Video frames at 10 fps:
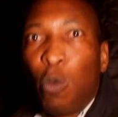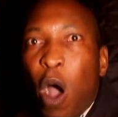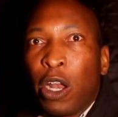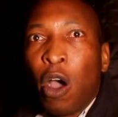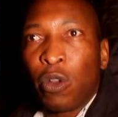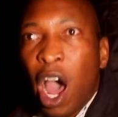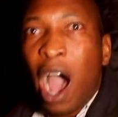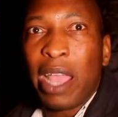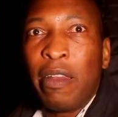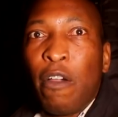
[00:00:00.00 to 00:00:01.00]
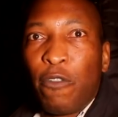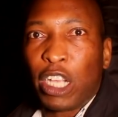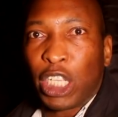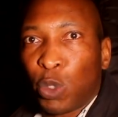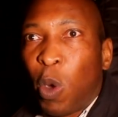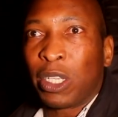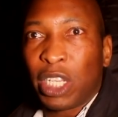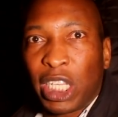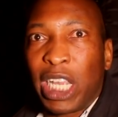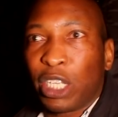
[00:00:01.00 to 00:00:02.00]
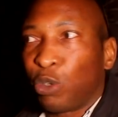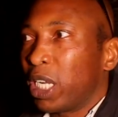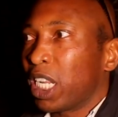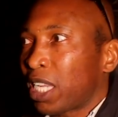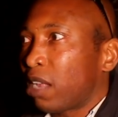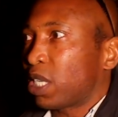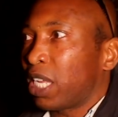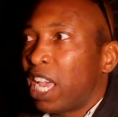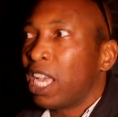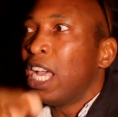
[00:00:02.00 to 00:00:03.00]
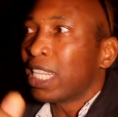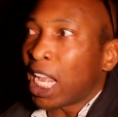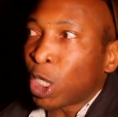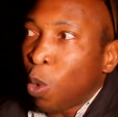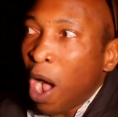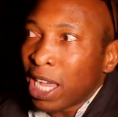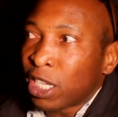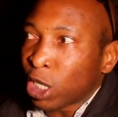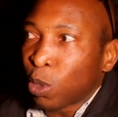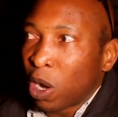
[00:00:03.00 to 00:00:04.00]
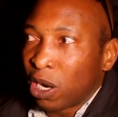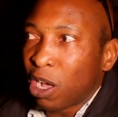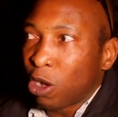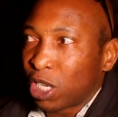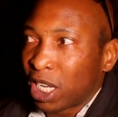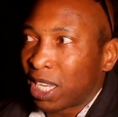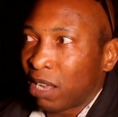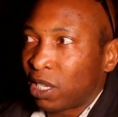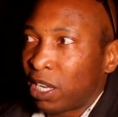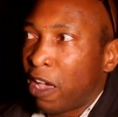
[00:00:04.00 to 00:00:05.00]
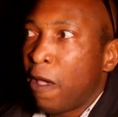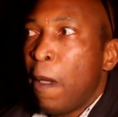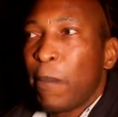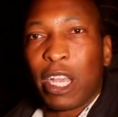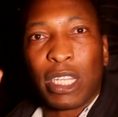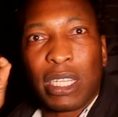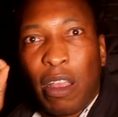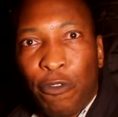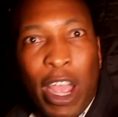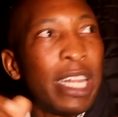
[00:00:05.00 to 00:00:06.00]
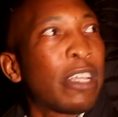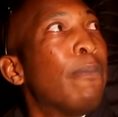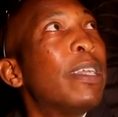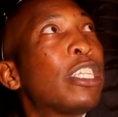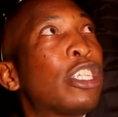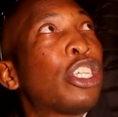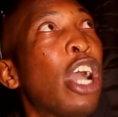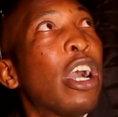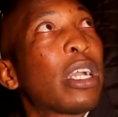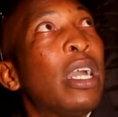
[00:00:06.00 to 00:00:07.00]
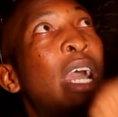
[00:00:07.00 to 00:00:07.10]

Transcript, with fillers: 109 verses 1 to 6, read the tafsir. That's why he doesn't want to go to the tafsir because he's afraid he committed shirk,